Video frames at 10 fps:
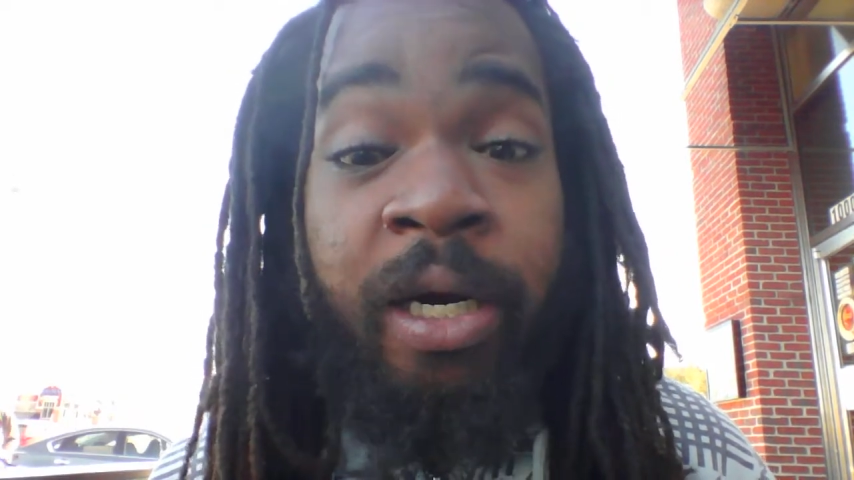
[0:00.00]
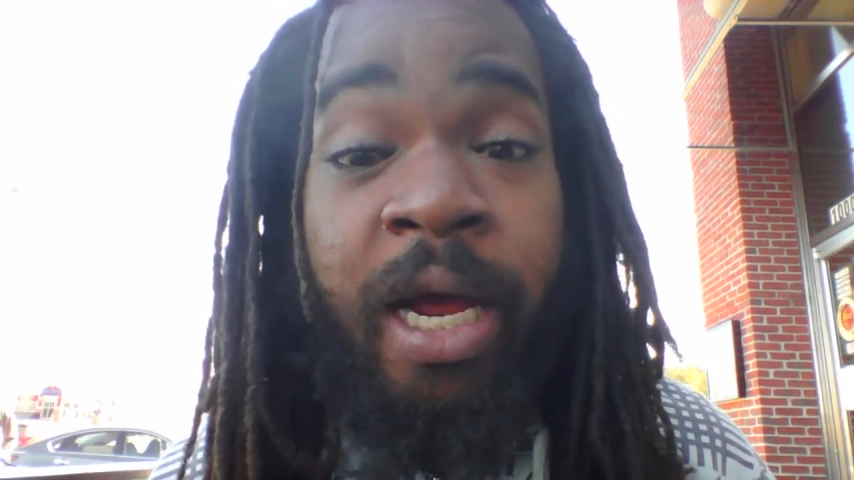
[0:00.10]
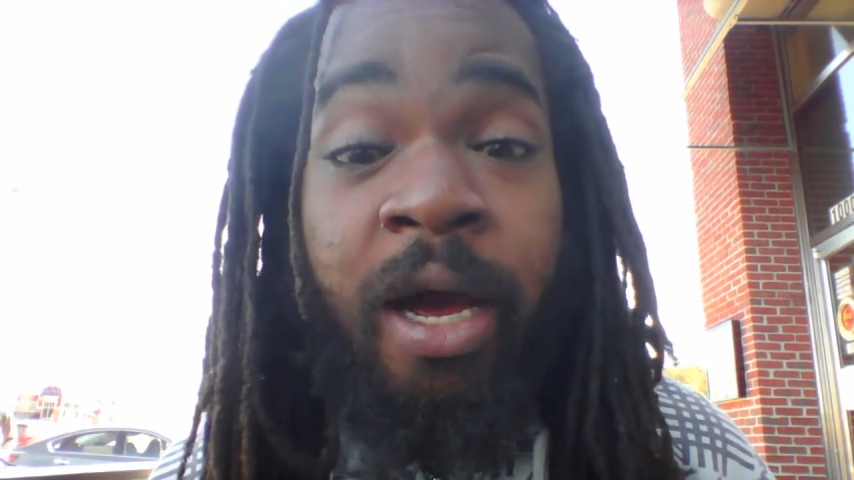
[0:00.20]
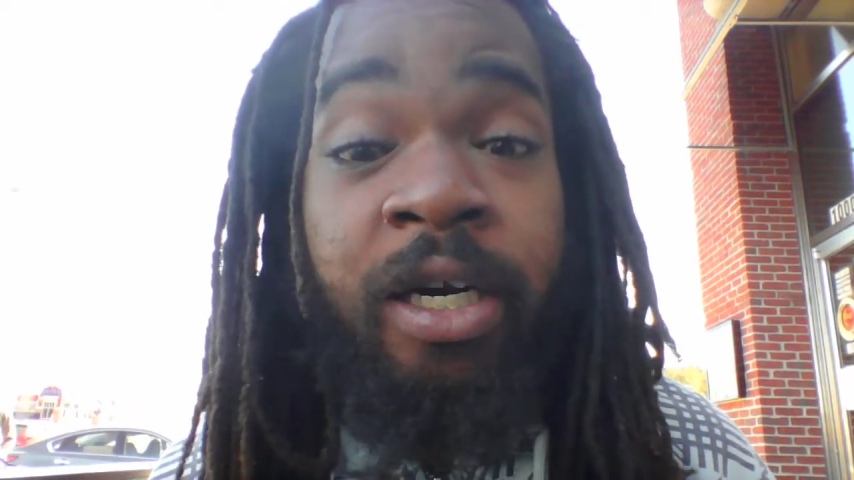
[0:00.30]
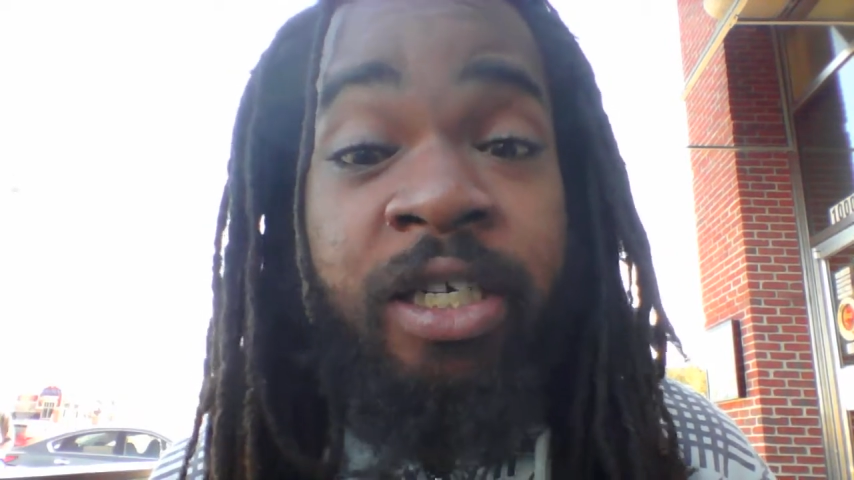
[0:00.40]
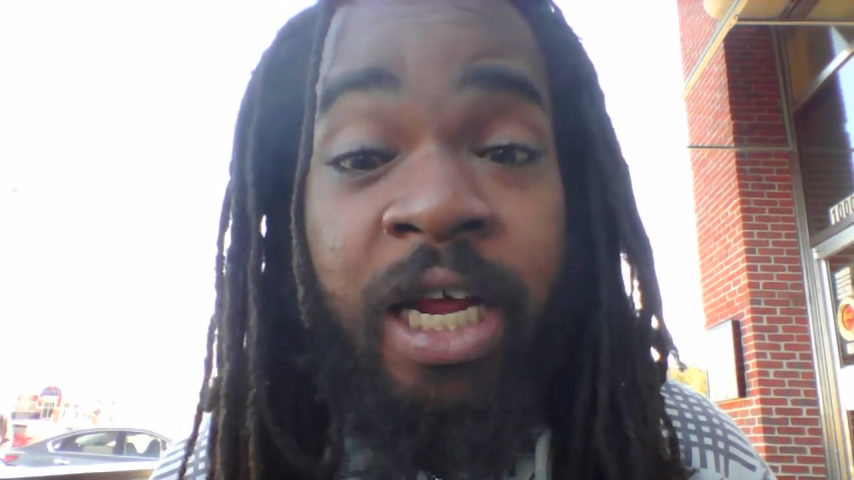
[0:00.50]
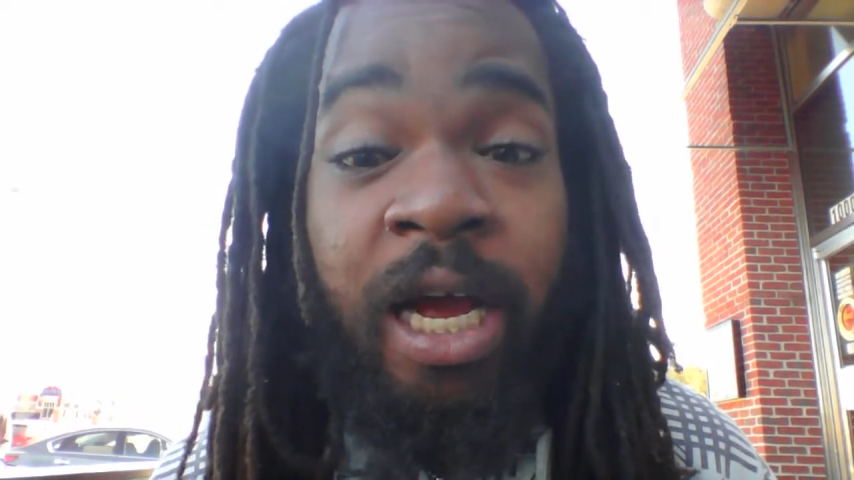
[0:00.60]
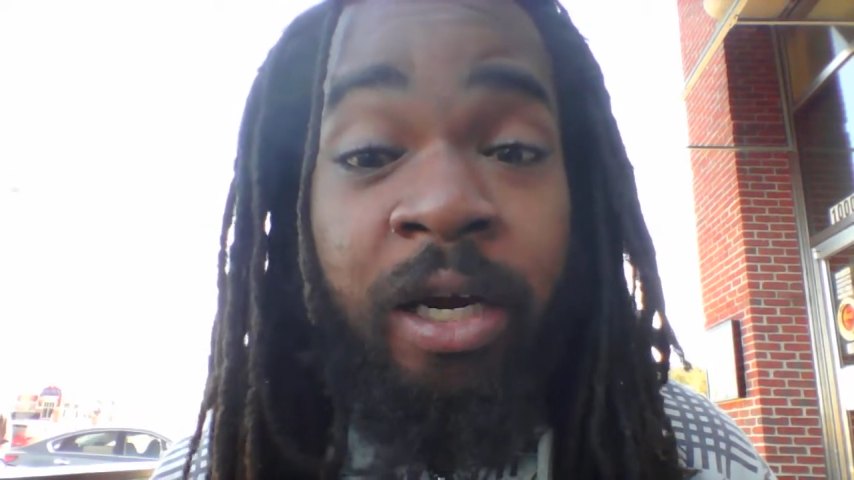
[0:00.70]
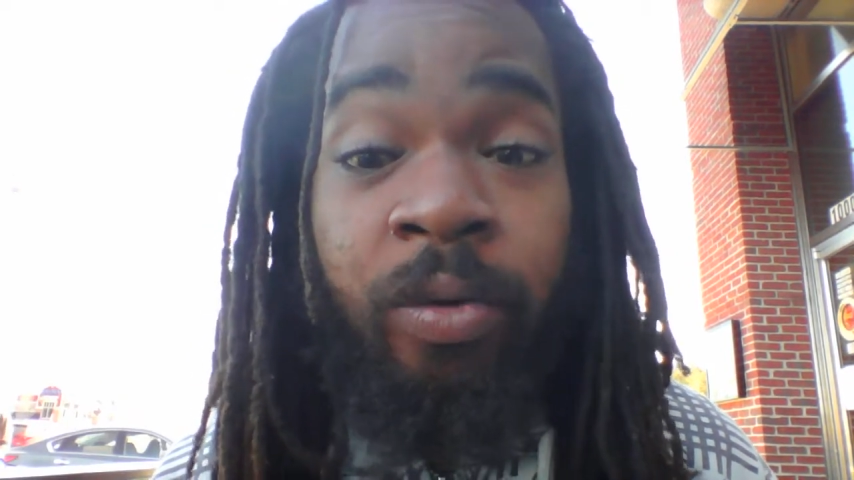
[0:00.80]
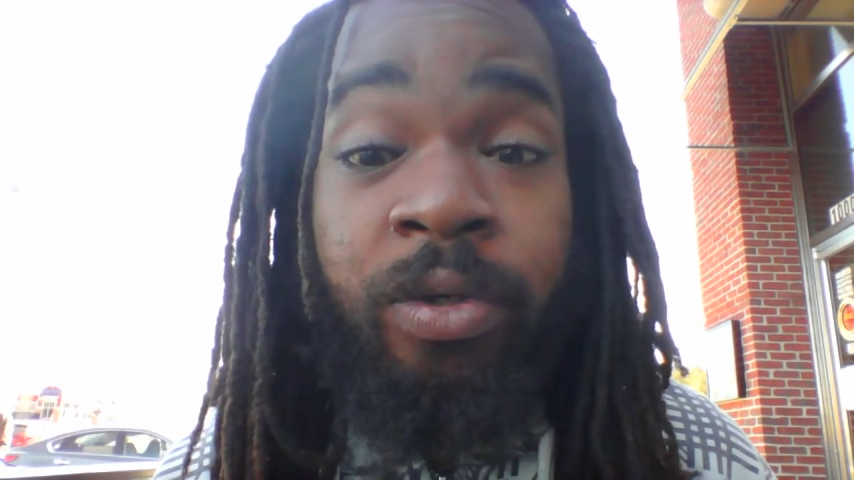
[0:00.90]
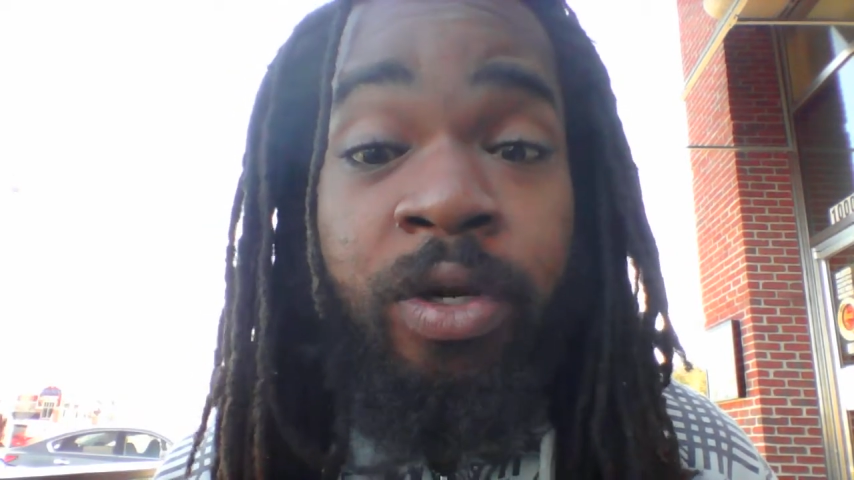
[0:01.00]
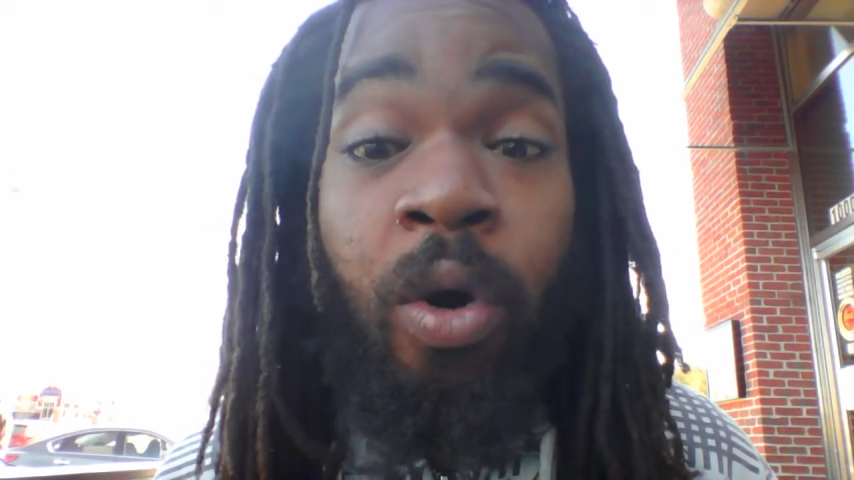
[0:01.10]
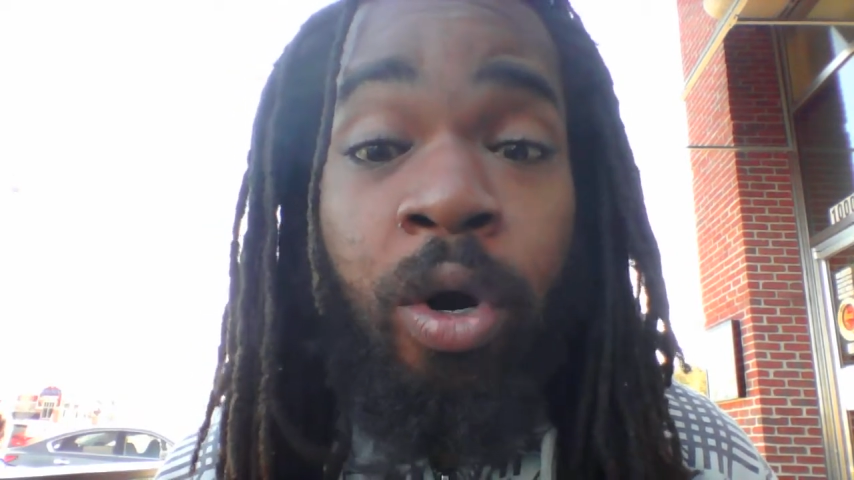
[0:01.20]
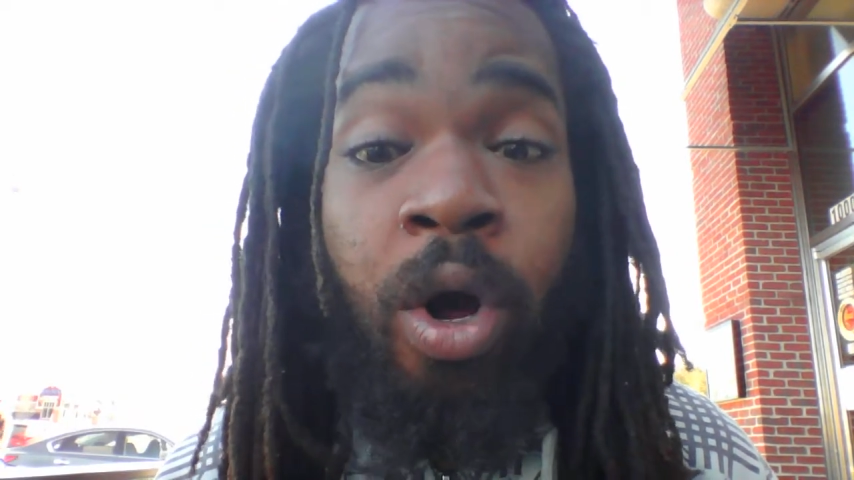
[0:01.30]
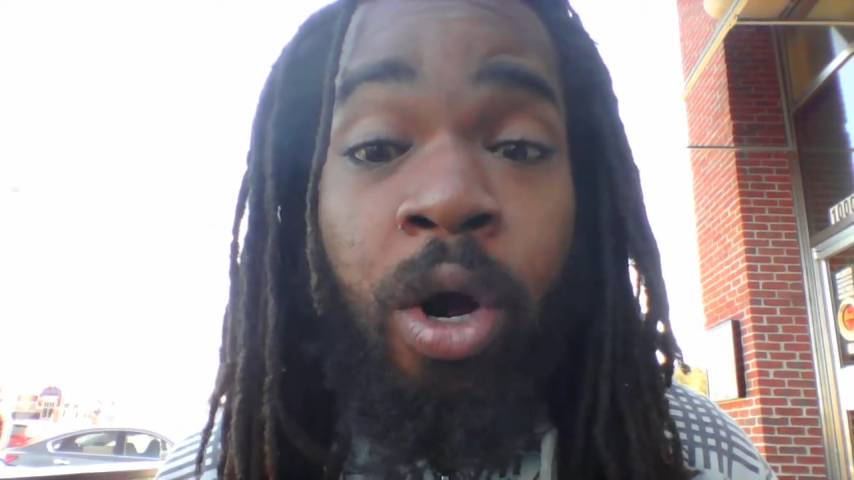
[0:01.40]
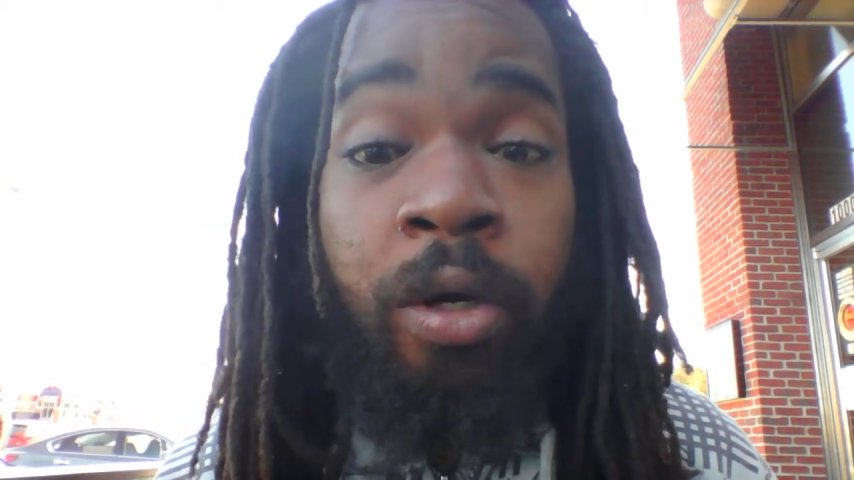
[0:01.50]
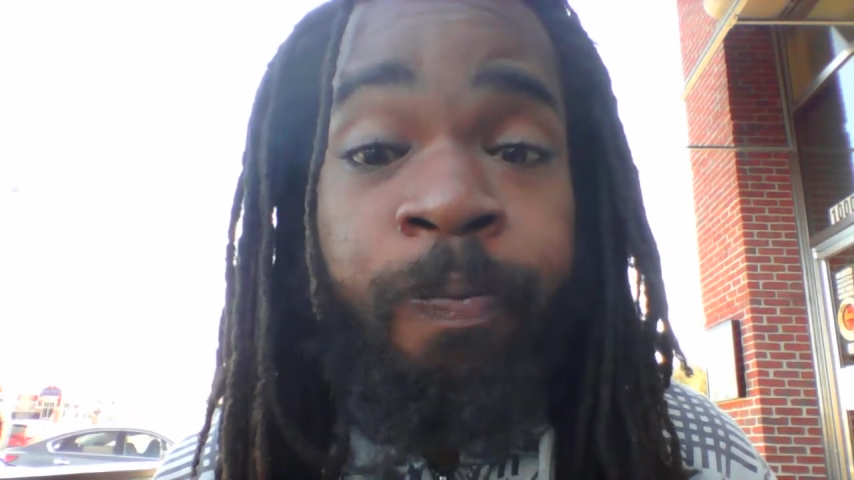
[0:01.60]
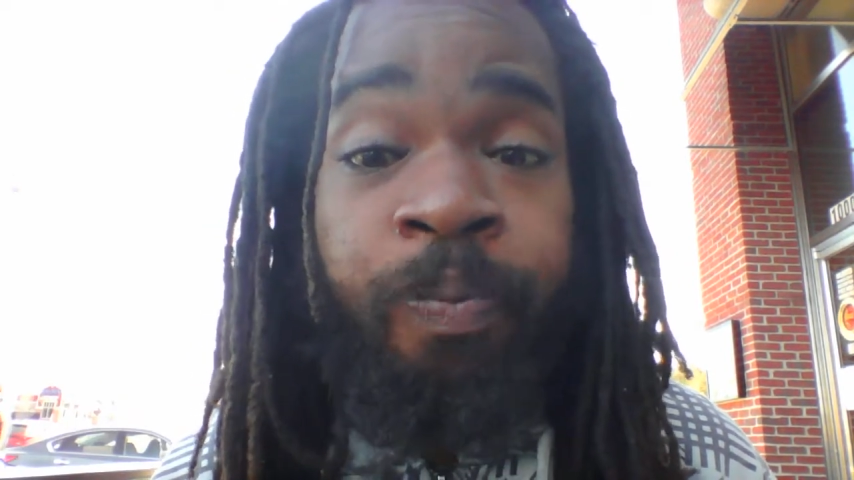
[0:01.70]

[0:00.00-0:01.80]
down exactly what's going on.